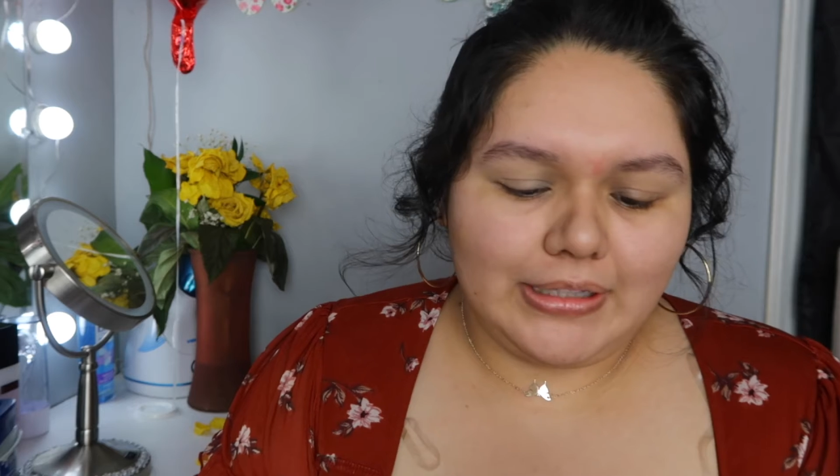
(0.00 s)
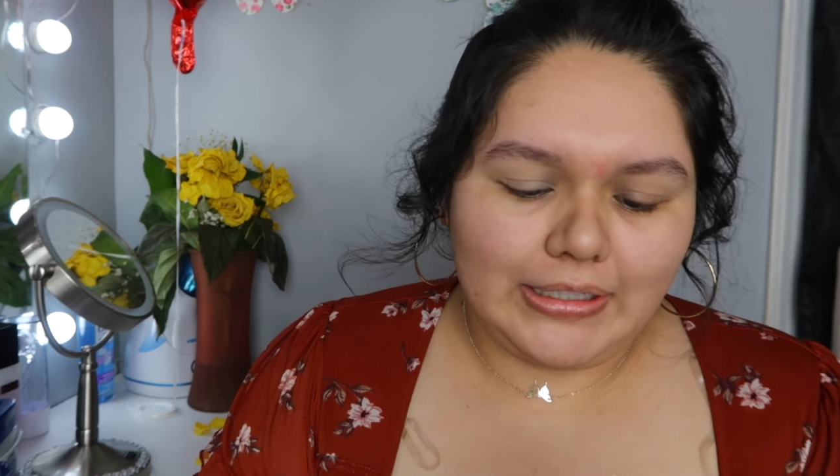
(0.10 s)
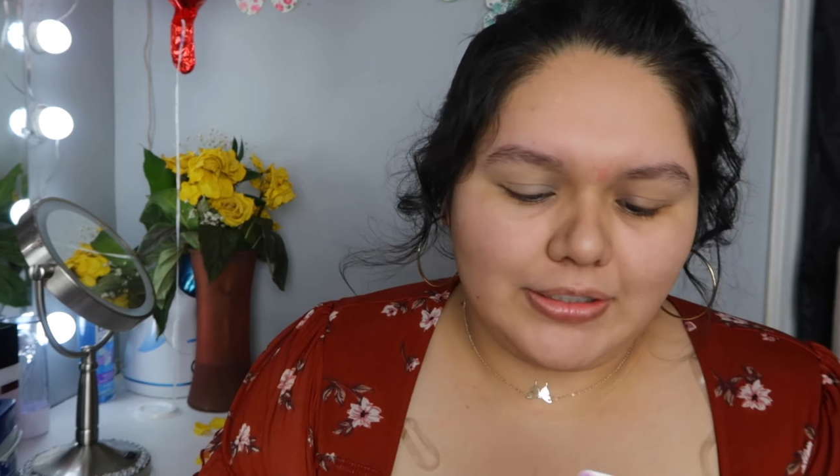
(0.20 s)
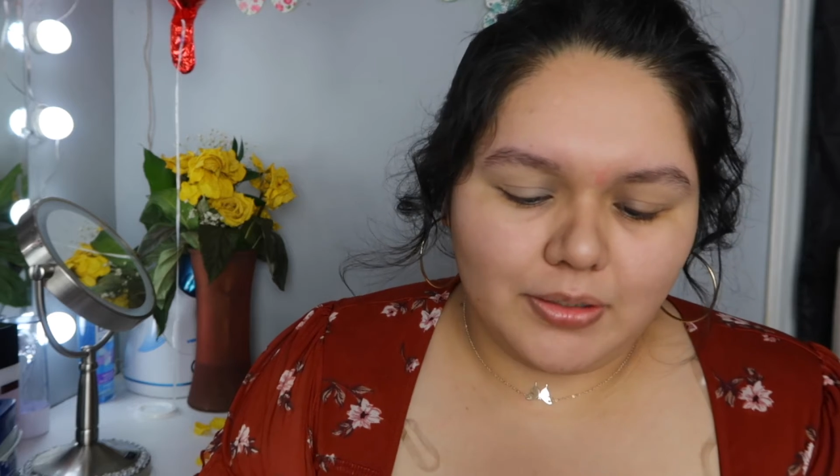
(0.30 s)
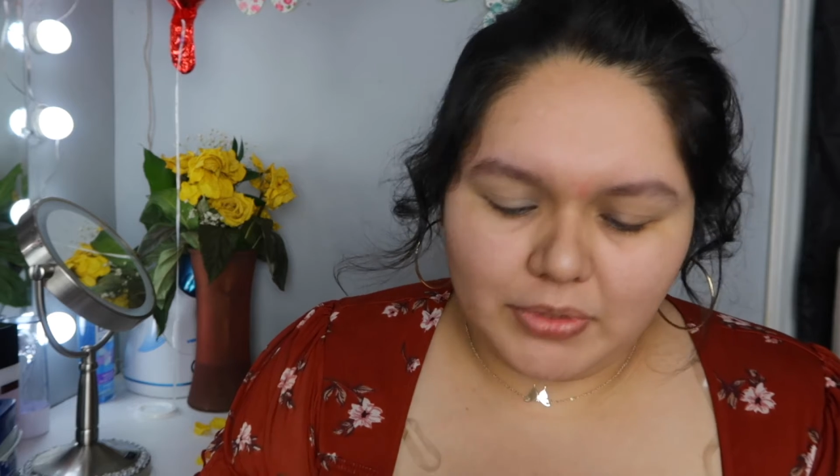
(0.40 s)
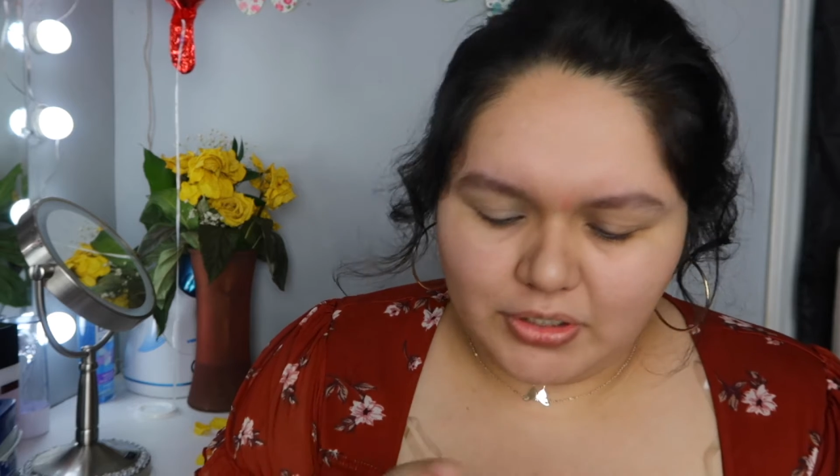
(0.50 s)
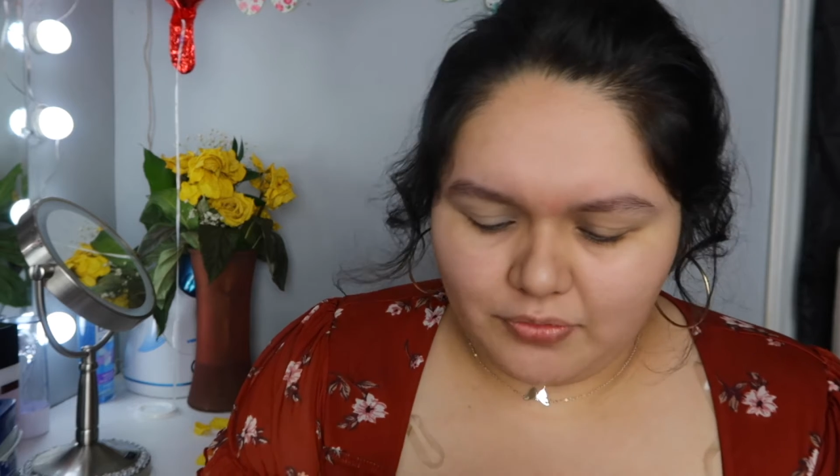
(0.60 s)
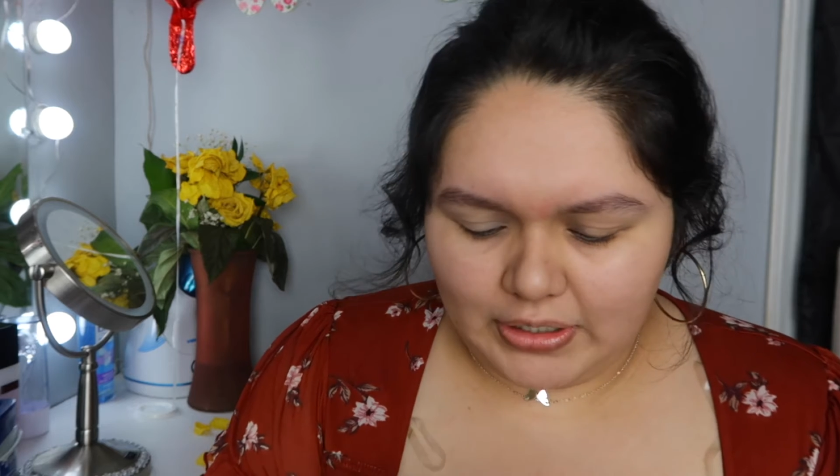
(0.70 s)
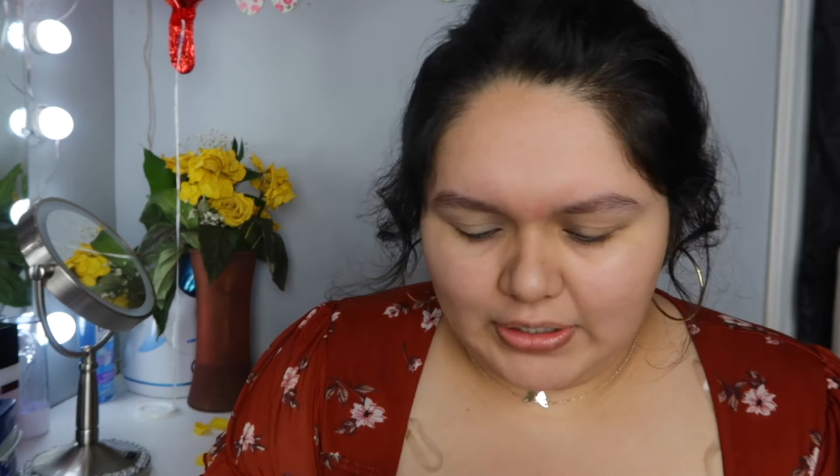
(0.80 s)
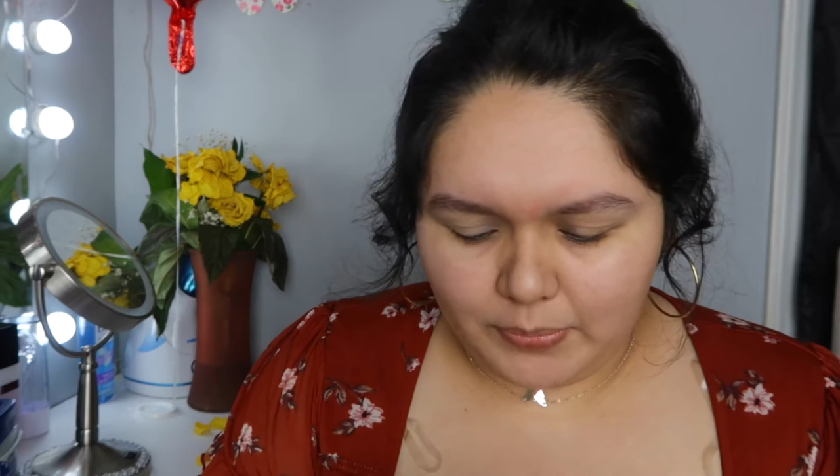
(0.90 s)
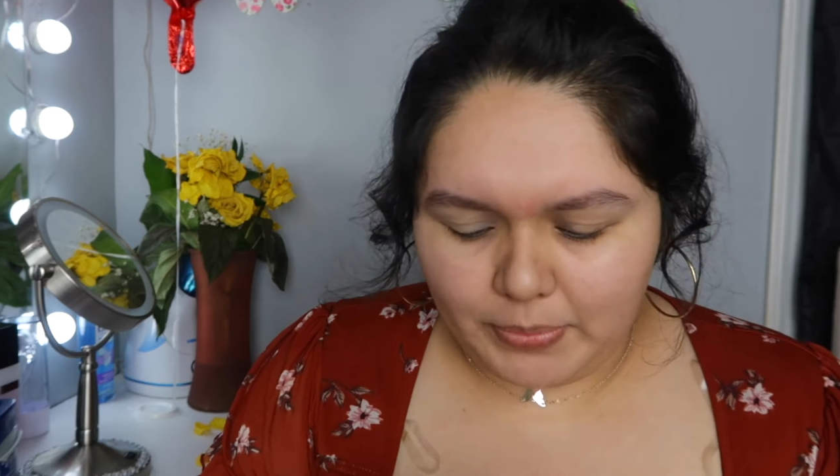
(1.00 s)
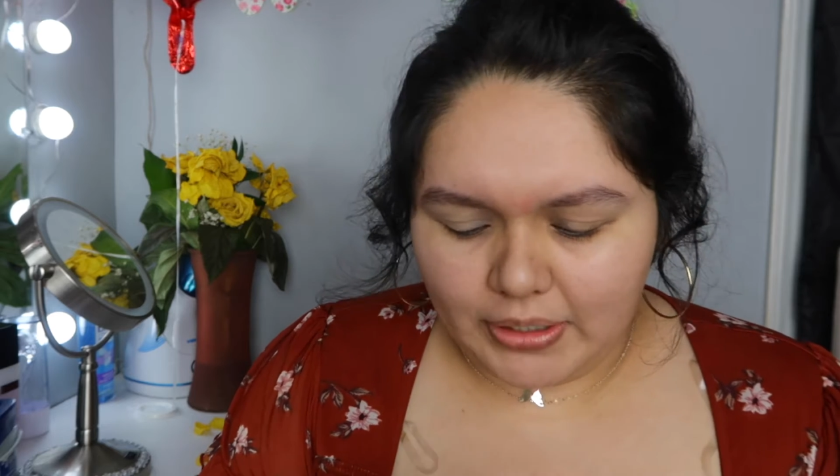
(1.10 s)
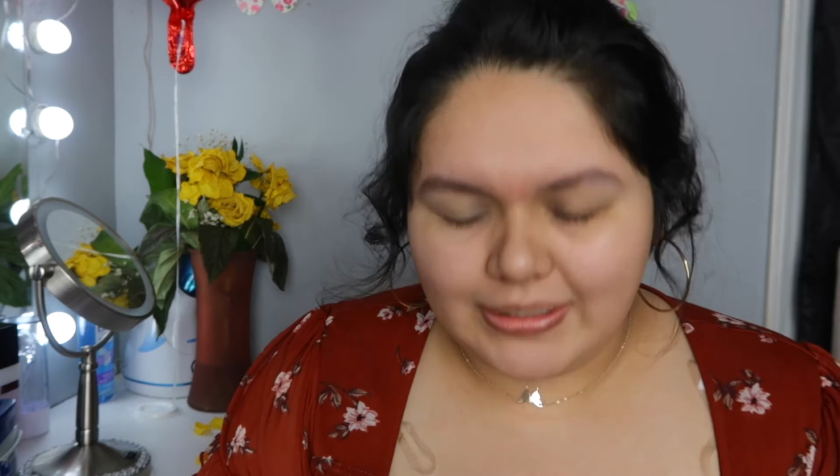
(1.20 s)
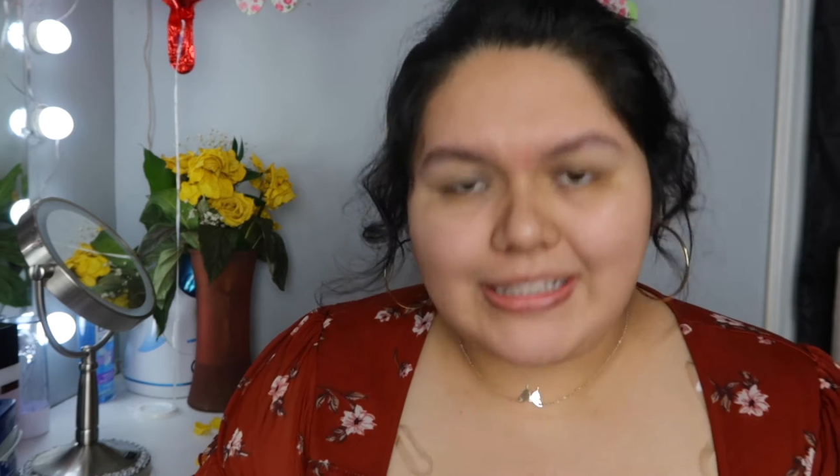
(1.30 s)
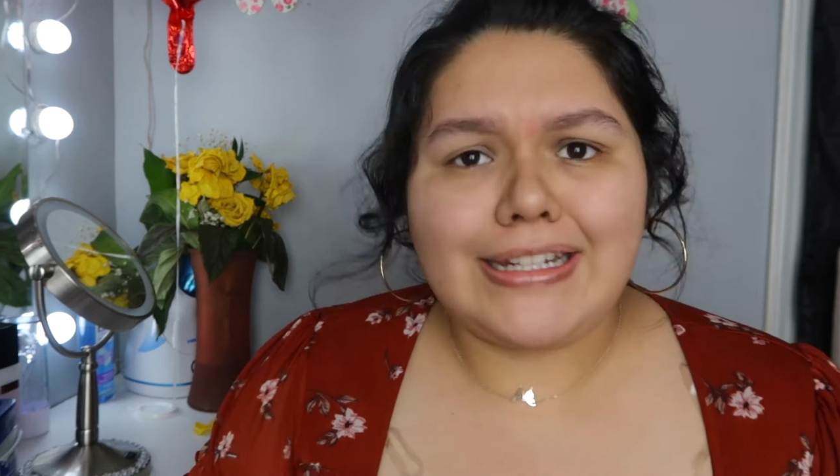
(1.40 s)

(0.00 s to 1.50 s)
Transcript: like so much rave about this,